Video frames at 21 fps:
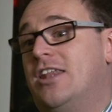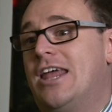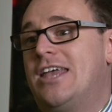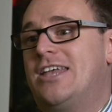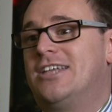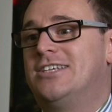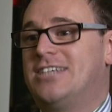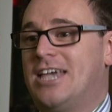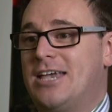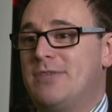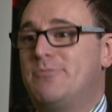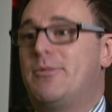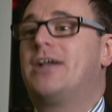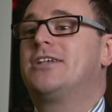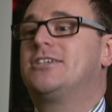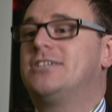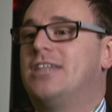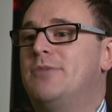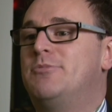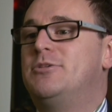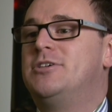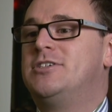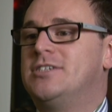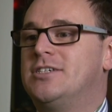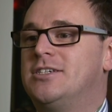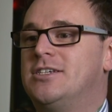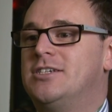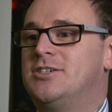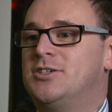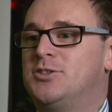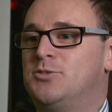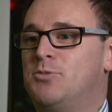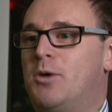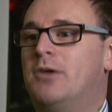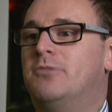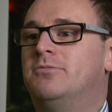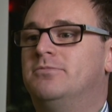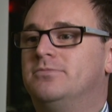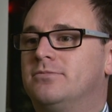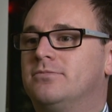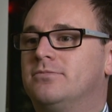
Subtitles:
they can take back to their businesses as well.